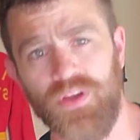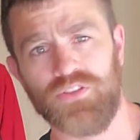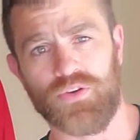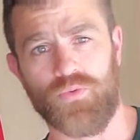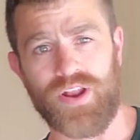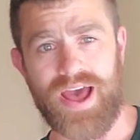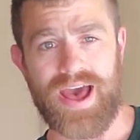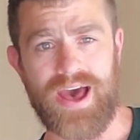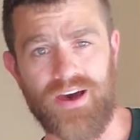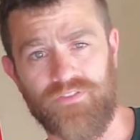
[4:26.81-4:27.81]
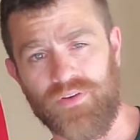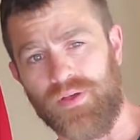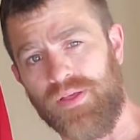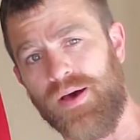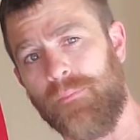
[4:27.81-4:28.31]
So you wanna
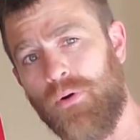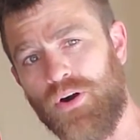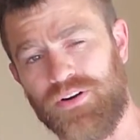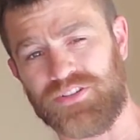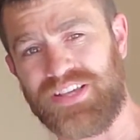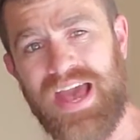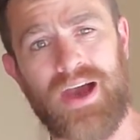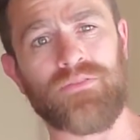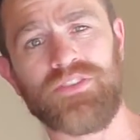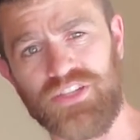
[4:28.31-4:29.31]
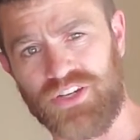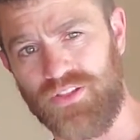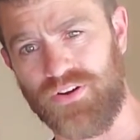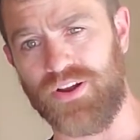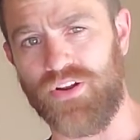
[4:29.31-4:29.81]
have partners count each
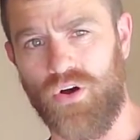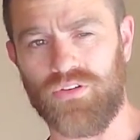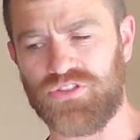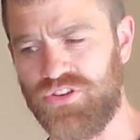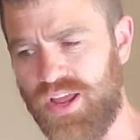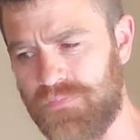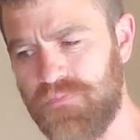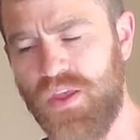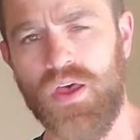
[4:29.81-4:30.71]
other and alternate,